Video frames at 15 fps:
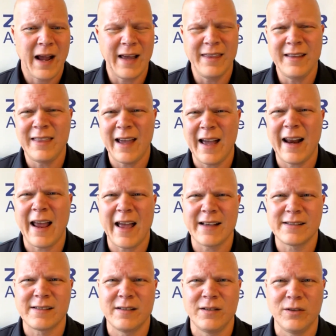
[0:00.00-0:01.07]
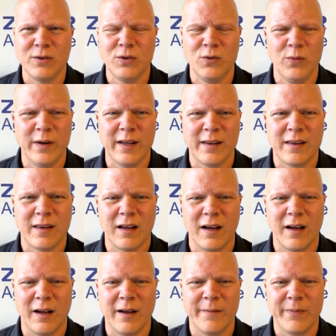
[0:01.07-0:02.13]
I think that has to do with,
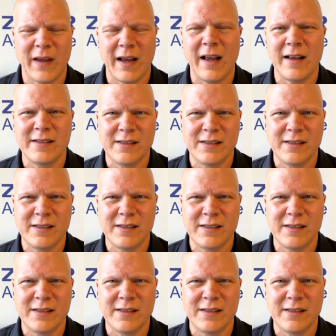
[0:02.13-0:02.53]
I